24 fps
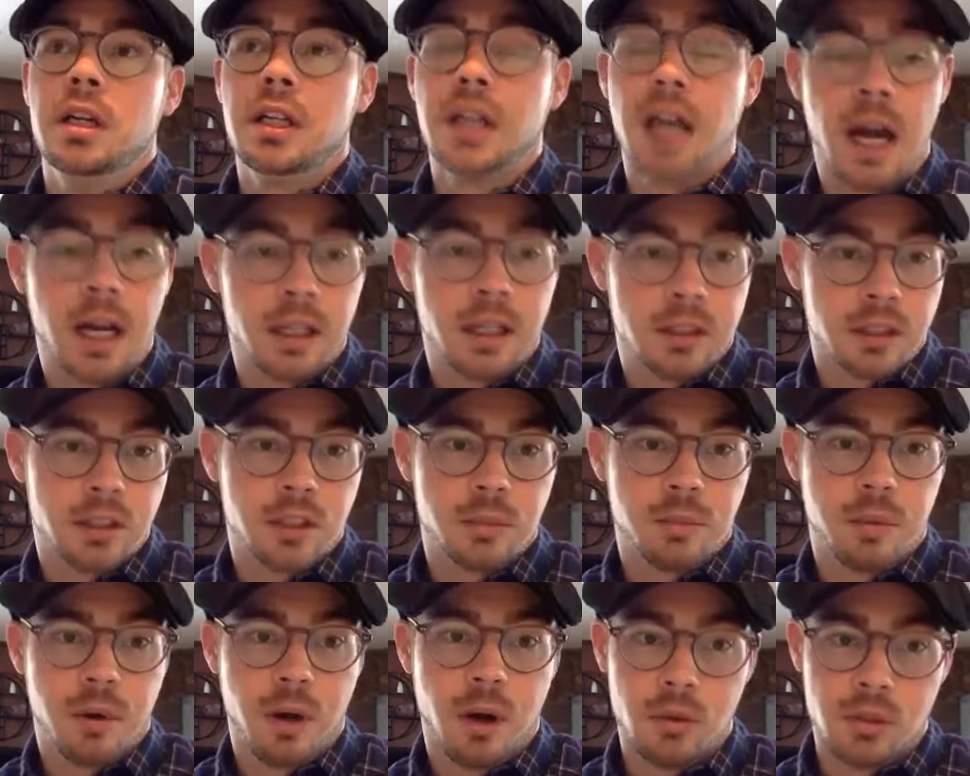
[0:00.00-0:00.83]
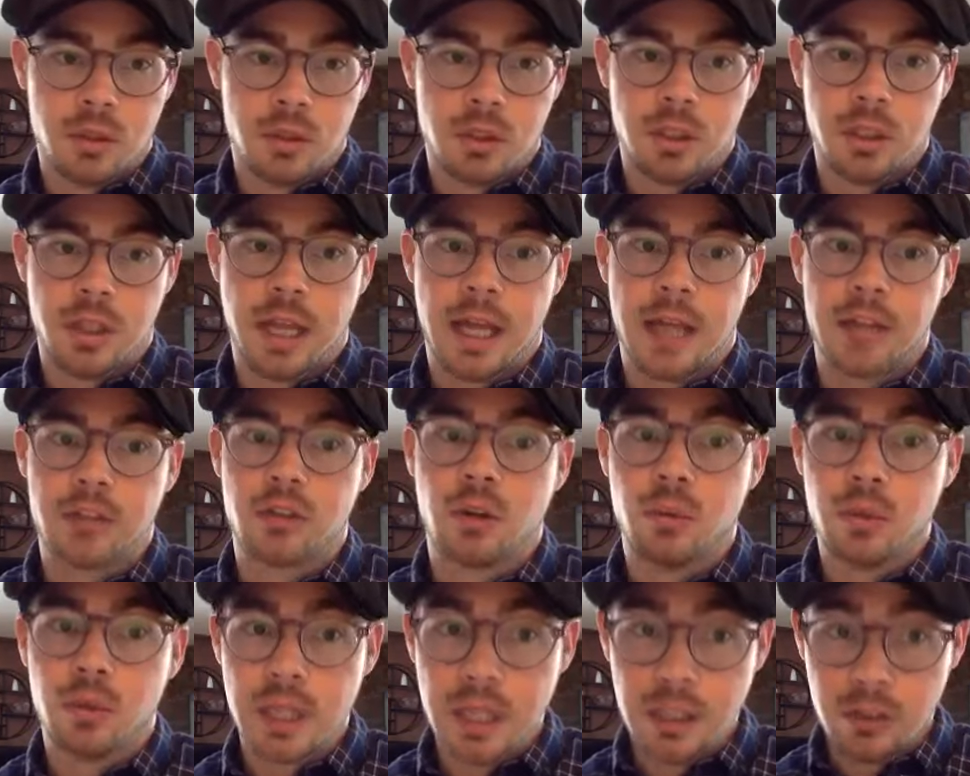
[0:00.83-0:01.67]
Kant is opposed to that. So
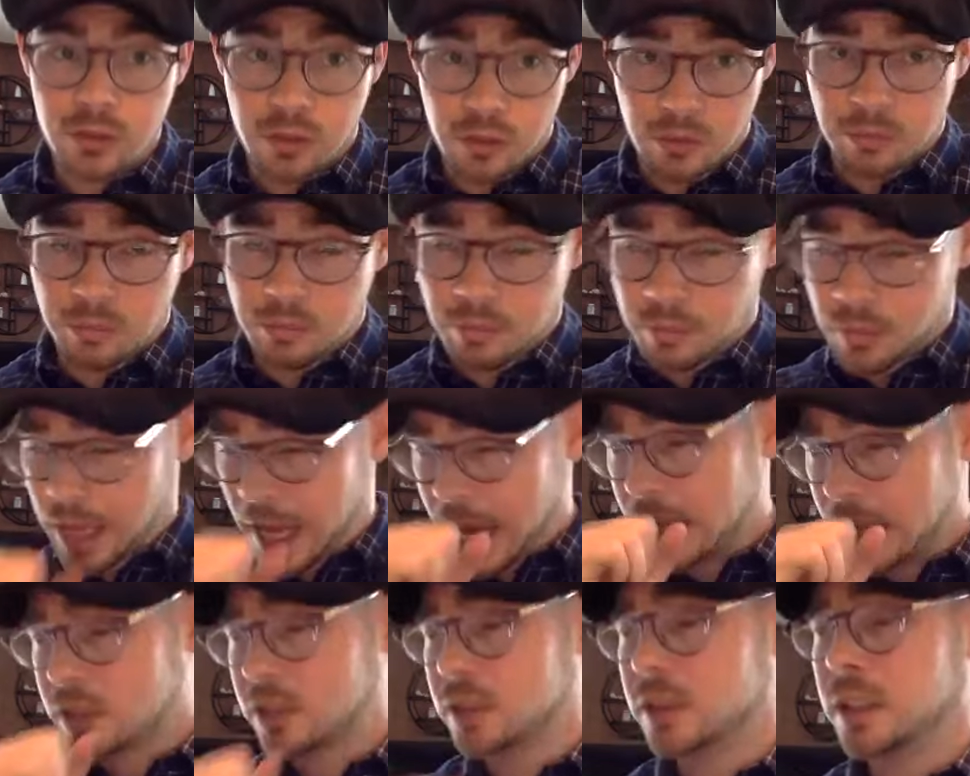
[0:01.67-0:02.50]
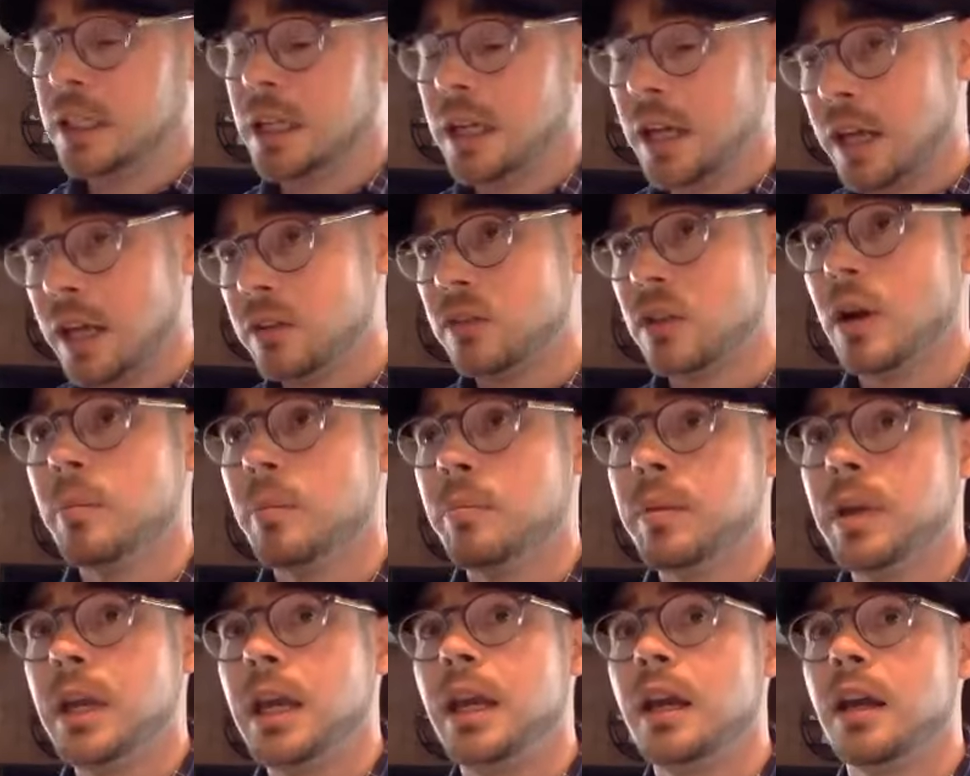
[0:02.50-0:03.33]
this actually ends up
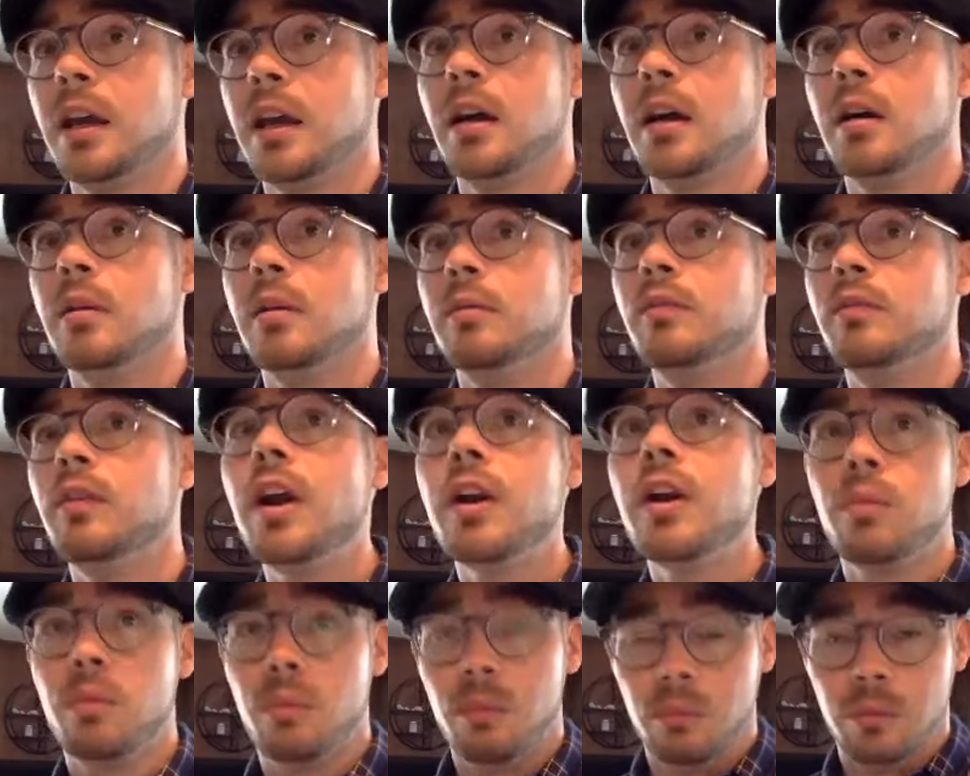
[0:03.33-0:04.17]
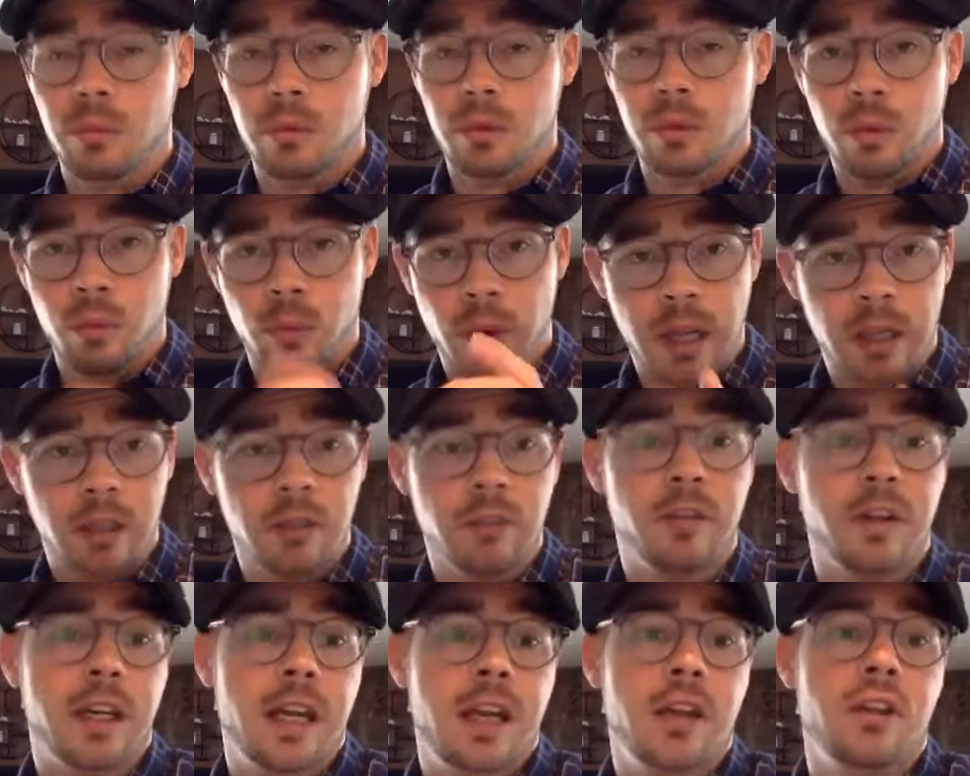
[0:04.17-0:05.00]
being a very
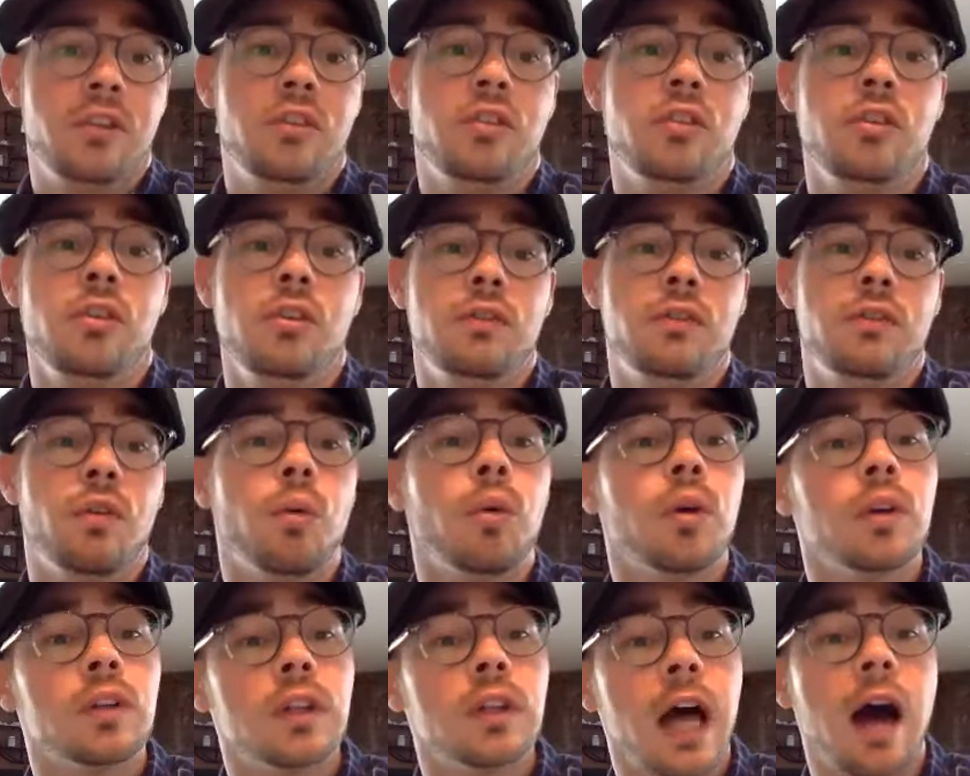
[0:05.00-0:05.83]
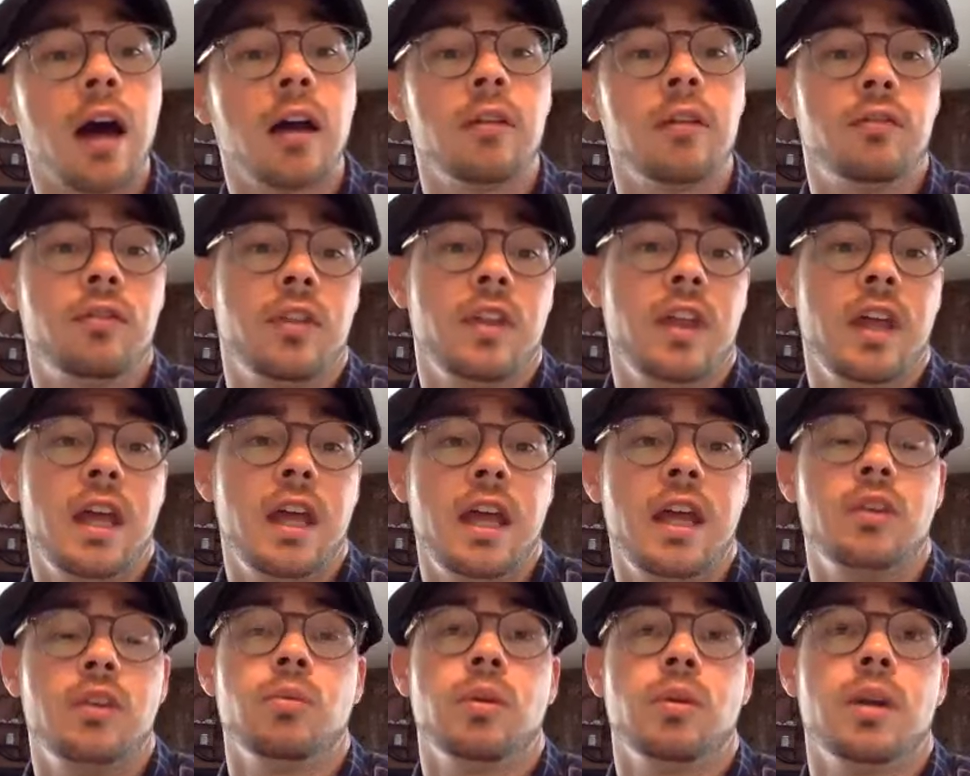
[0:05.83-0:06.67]
relevant issue for a lot of
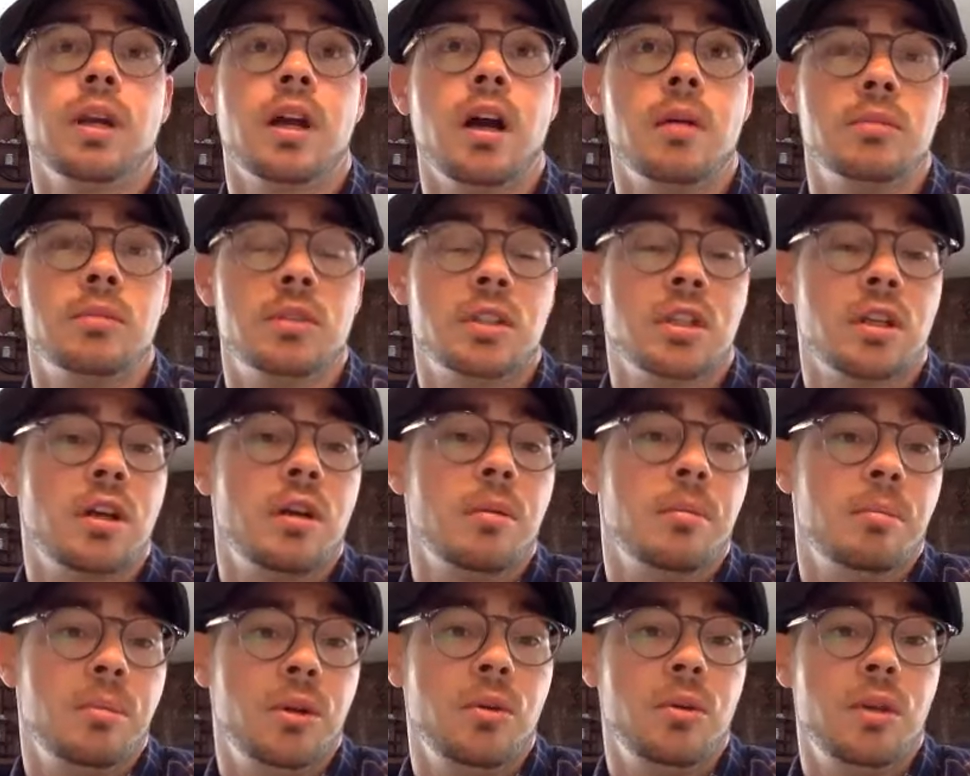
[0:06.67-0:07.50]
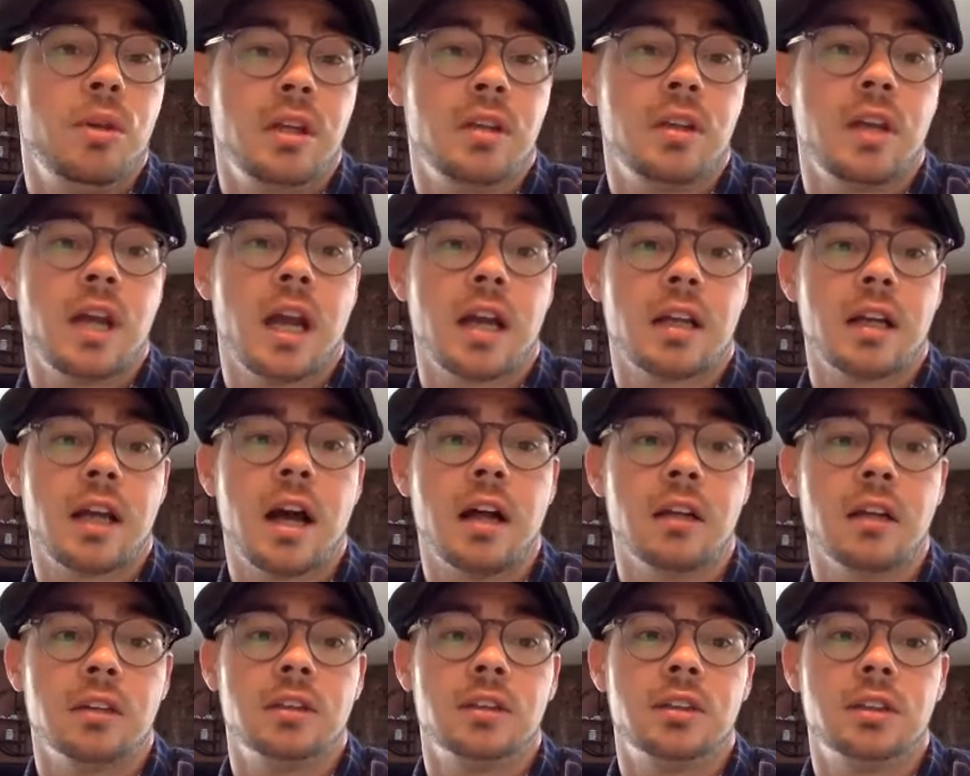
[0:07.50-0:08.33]
things when it comes to computing
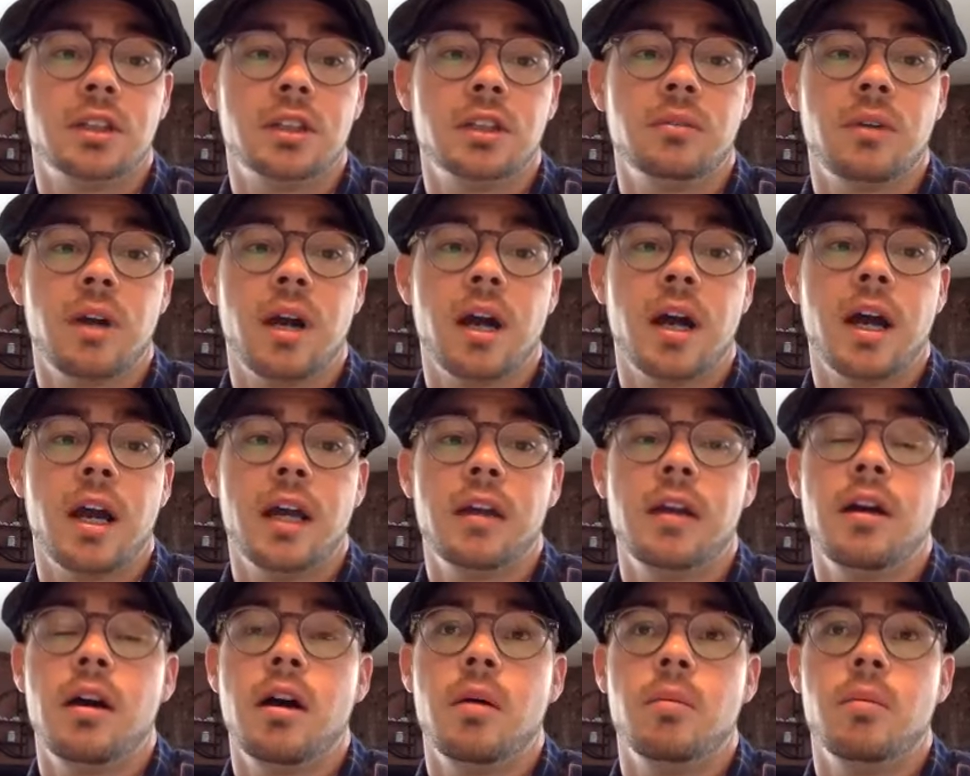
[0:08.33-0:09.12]
technology, right?